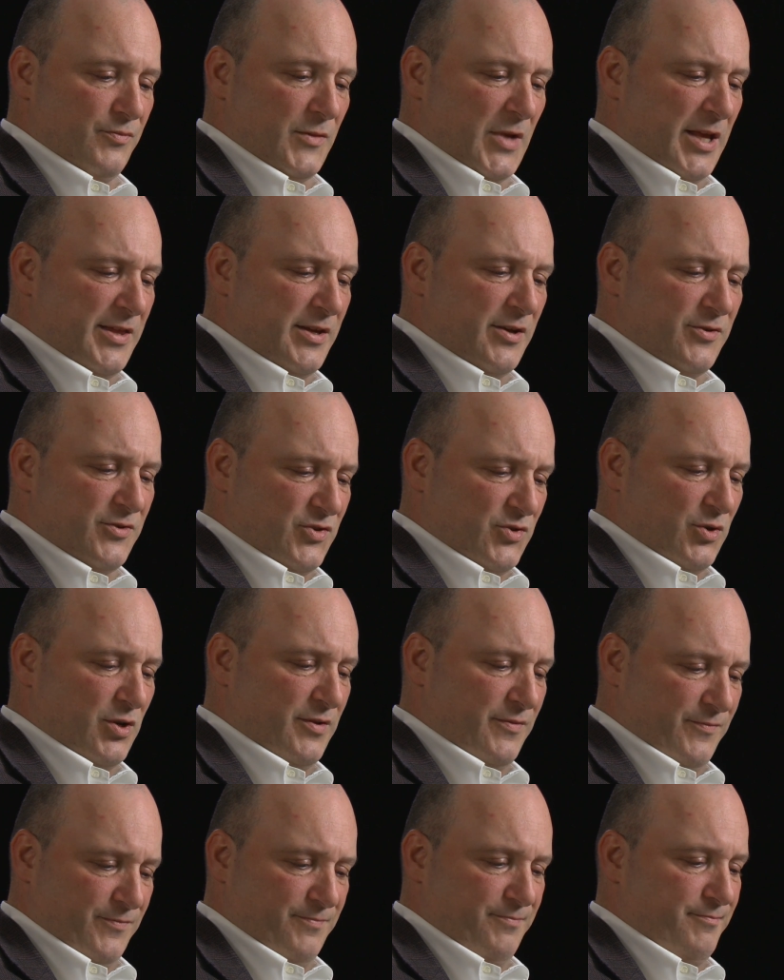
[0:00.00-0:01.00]
they're sort
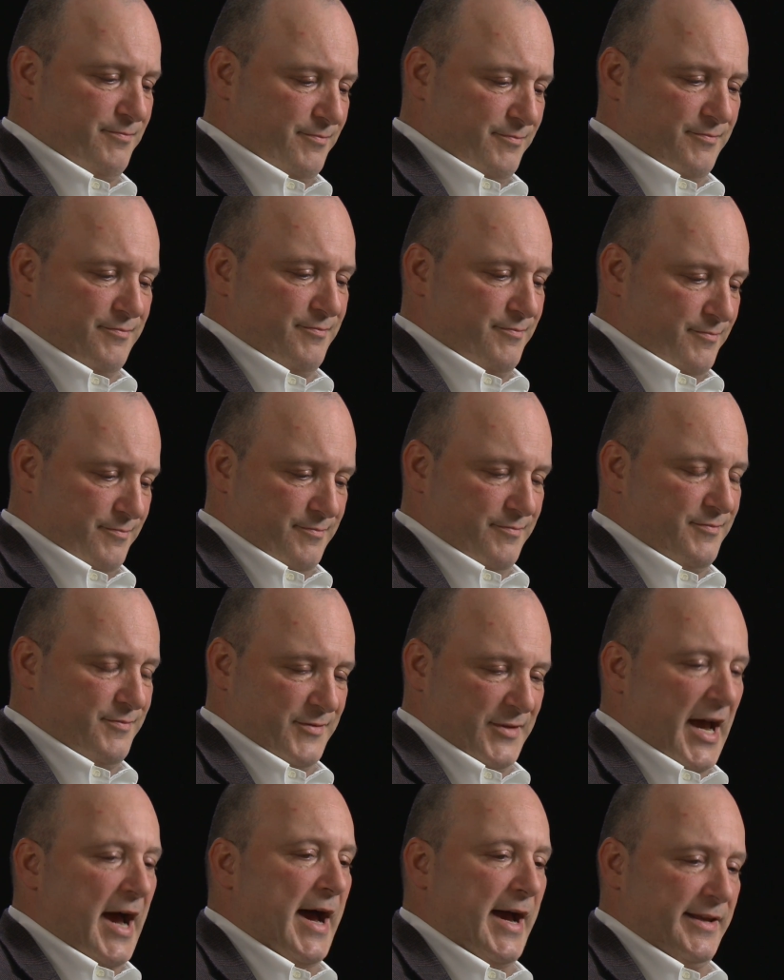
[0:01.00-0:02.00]
of
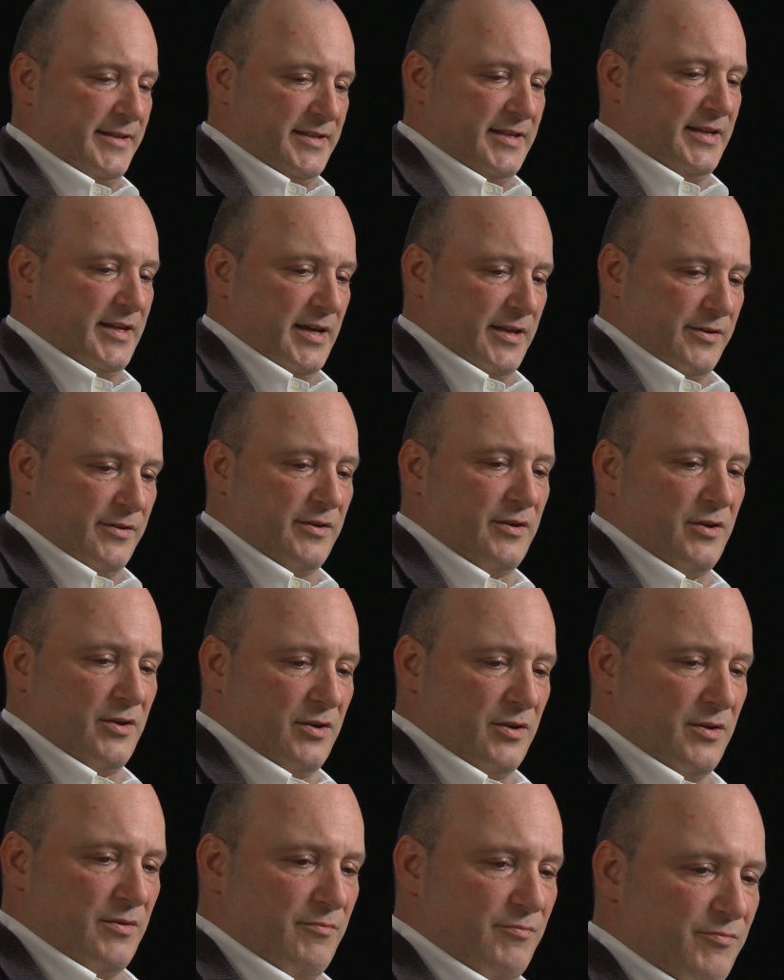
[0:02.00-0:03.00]
tied together.
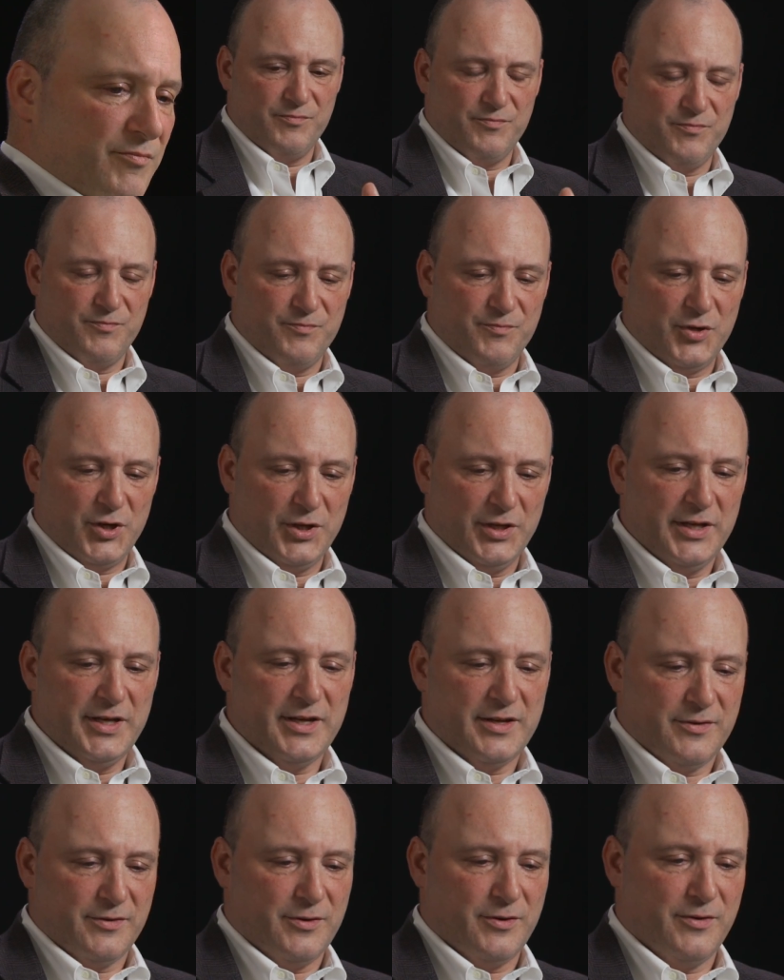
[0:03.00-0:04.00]

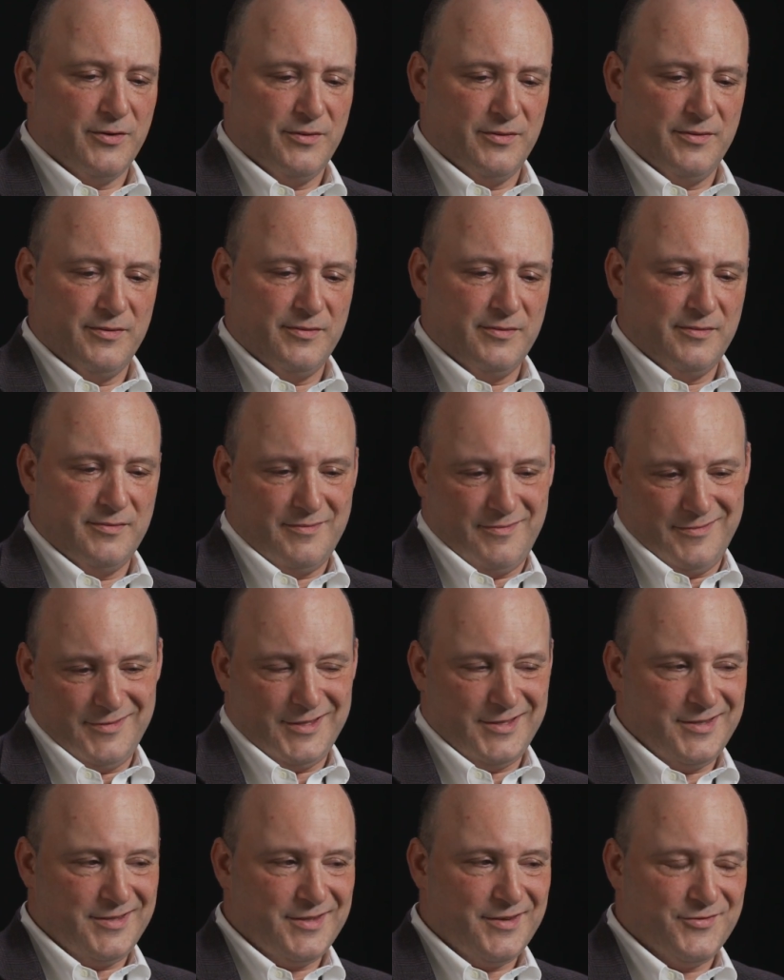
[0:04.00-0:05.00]
Political,
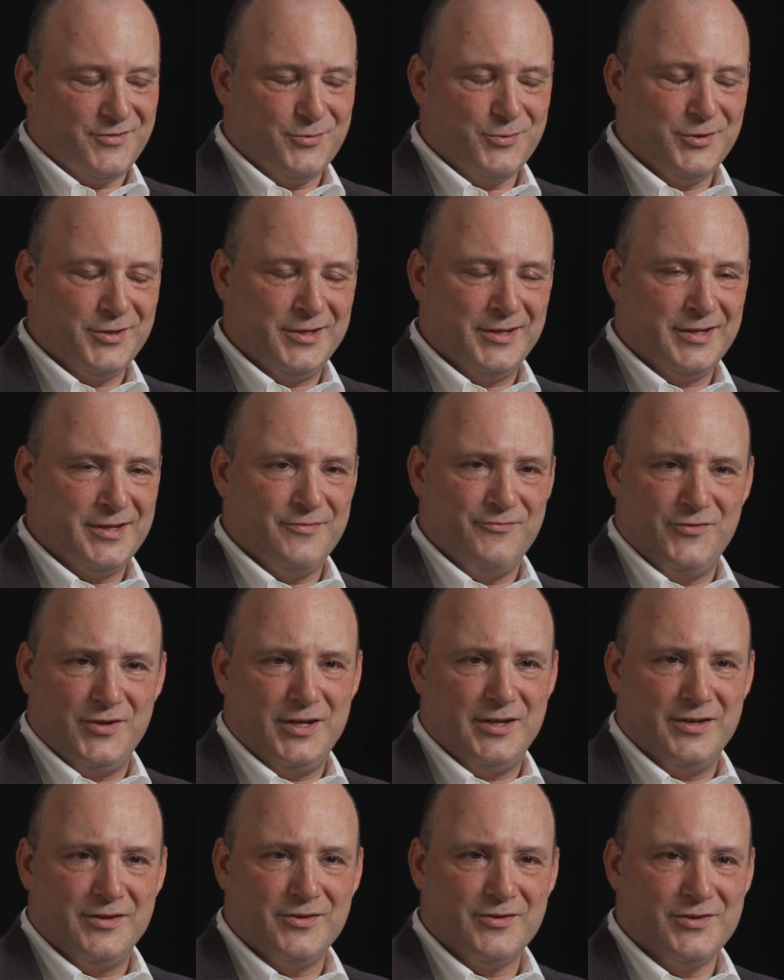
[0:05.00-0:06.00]
this stuff's really
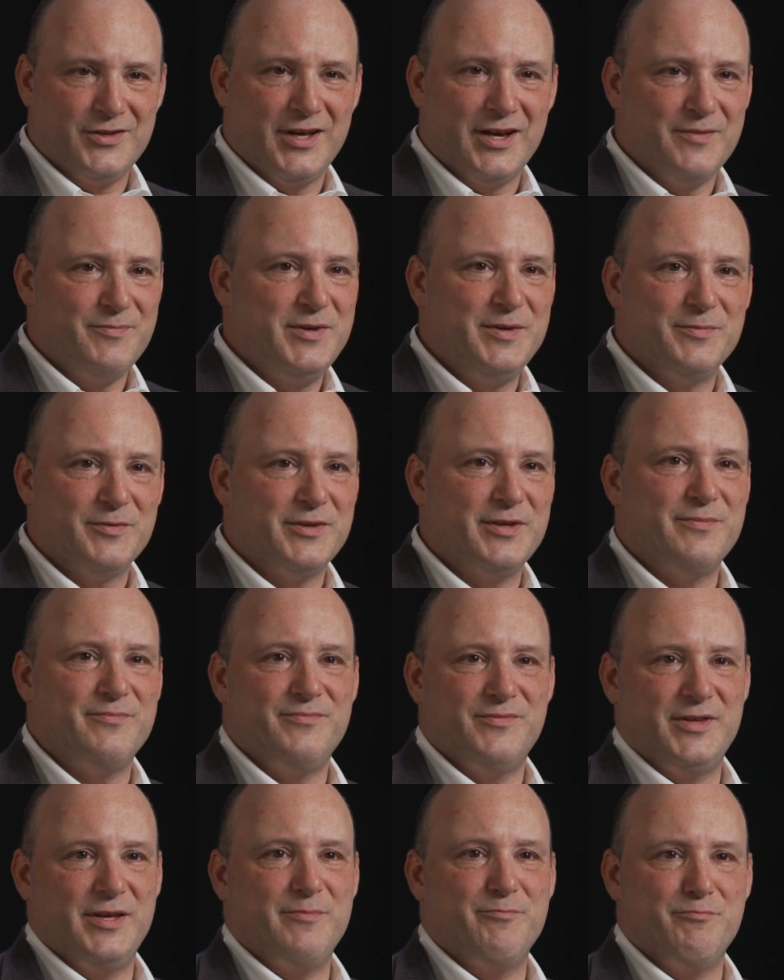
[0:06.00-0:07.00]
inconvenient. There's a lot of people
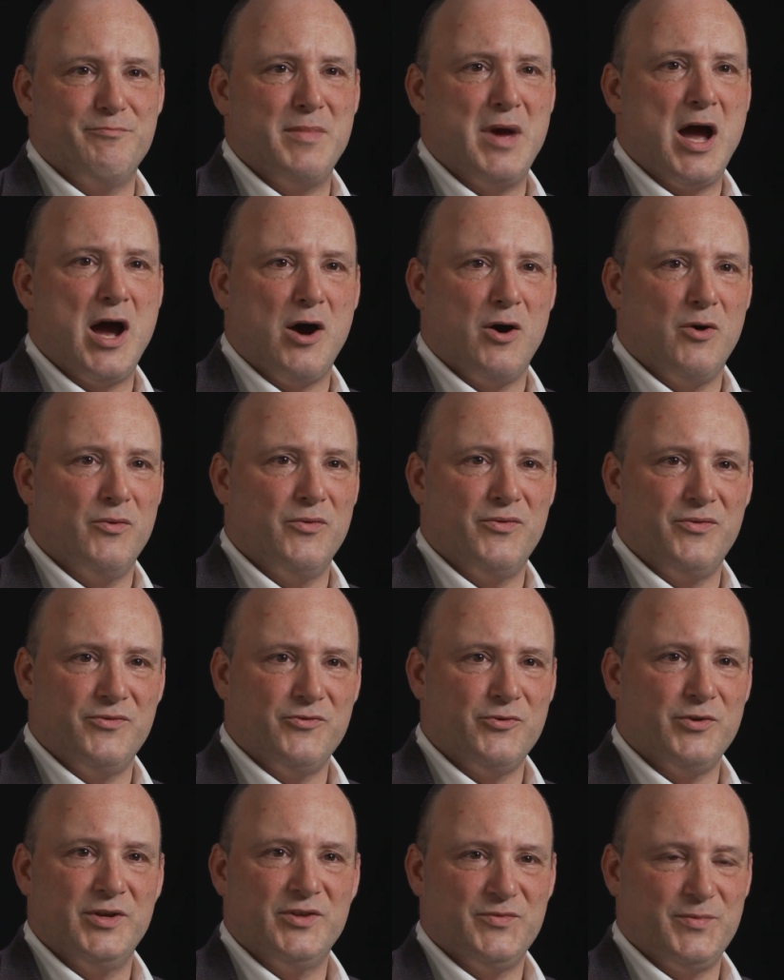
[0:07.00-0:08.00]
that mouth
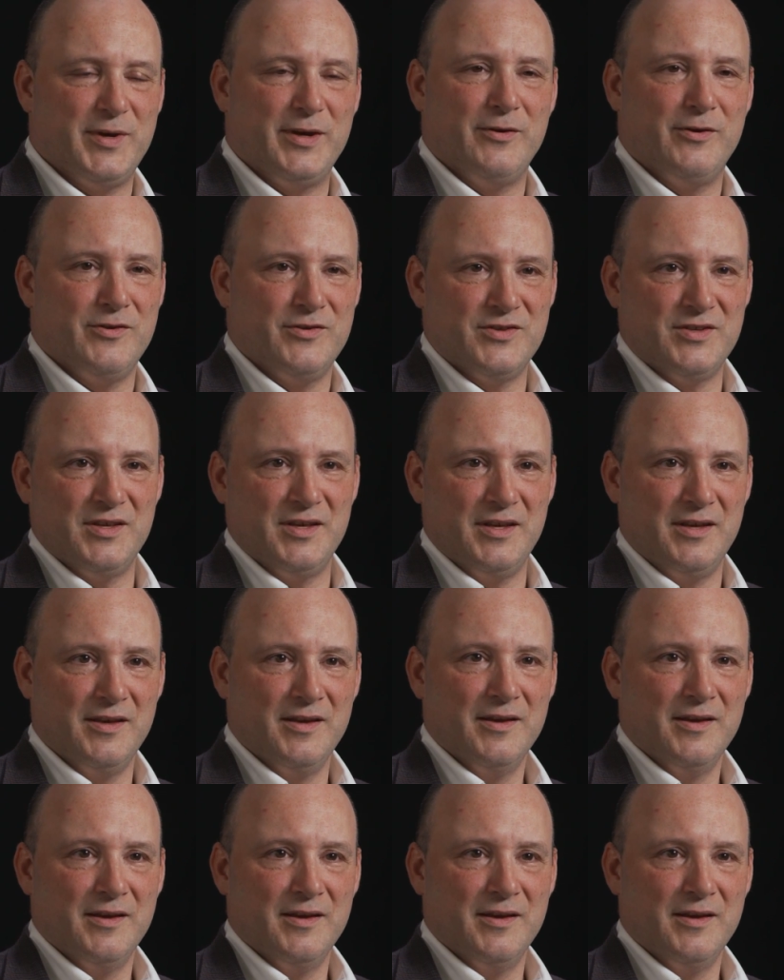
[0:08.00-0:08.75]
transparency,